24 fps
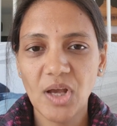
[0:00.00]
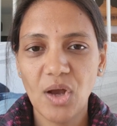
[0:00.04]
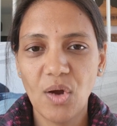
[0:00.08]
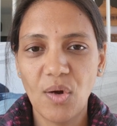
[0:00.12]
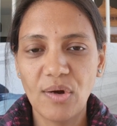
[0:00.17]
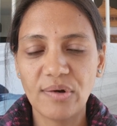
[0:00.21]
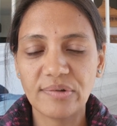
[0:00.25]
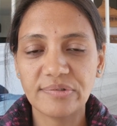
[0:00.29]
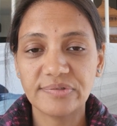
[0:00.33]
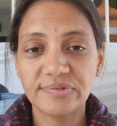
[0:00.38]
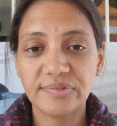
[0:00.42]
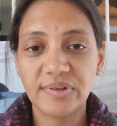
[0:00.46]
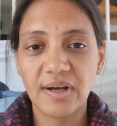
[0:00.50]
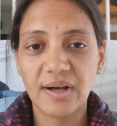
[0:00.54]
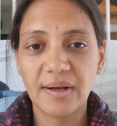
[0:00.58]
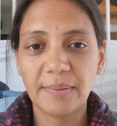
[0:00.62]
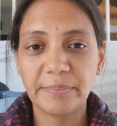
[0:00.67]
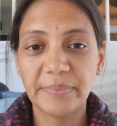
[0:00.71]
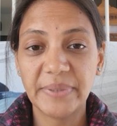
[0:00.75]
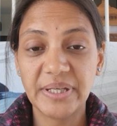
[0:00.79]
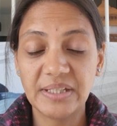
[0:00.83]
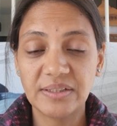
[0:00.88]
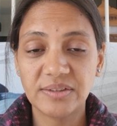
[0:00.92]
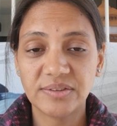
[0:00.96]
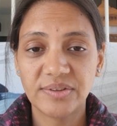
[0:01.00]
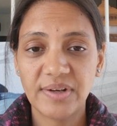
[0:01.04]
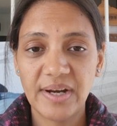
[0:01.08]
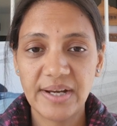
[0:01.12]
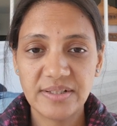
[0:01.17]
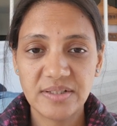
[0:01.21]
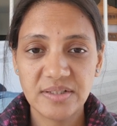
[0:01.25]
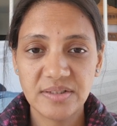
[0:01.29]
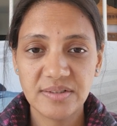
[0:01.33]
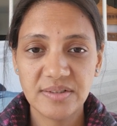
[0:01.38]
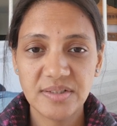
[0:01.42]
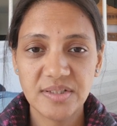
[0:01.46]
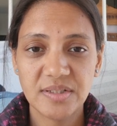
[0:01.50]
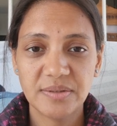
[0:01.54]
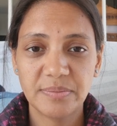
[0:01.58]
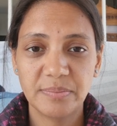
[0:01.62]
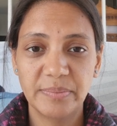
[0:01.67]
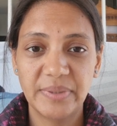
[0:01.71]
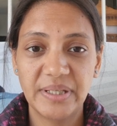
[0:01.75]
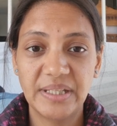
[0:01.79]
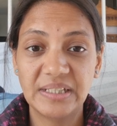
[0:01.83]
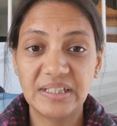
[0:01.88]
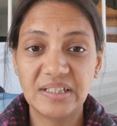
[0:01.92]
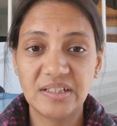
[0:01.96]
of being threatened,
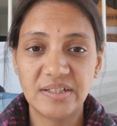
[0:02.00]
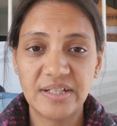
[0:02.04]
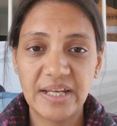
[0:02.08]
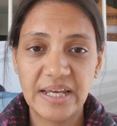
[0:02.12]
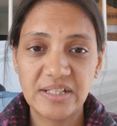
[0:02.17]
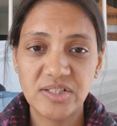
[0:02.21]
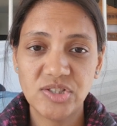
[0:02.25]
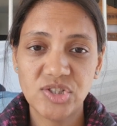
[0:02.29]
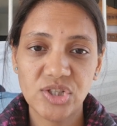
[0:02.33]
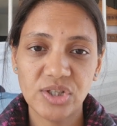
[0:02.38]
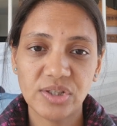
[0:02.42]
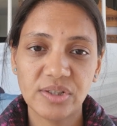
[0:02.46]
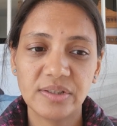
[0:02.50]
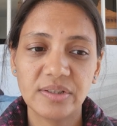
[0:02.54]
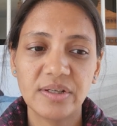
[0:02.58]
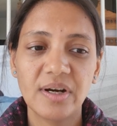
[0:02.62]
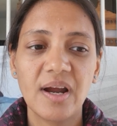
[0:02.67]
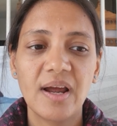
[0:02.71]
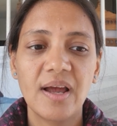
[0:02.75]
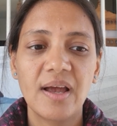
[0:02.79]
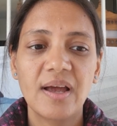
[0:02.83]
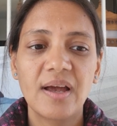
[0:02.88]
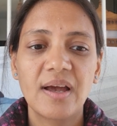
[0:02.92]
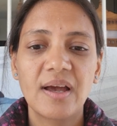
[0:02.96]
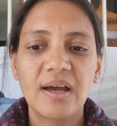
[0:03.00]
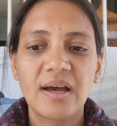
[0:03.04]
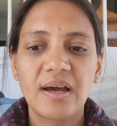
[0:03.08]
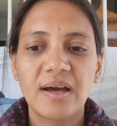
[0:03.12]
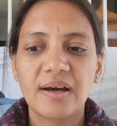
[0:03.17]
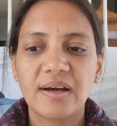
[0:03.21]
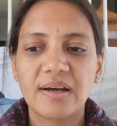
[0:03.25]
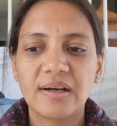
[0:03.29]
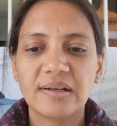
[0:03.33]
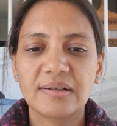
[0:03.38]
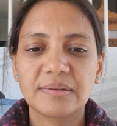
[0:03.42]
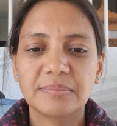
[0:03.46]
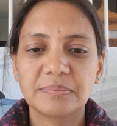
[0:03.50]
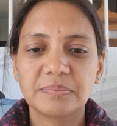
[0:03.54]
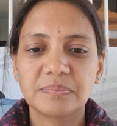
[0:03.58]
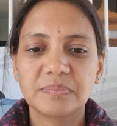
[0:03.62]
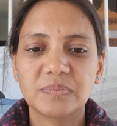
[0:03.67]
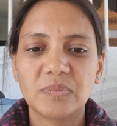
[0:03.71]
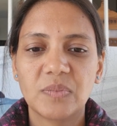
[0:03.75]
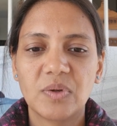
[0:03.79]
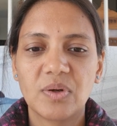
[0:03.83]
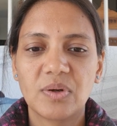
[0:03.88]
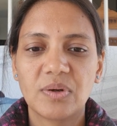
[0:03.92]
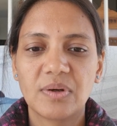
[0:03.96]
being in danger,
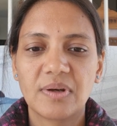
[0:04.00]
um,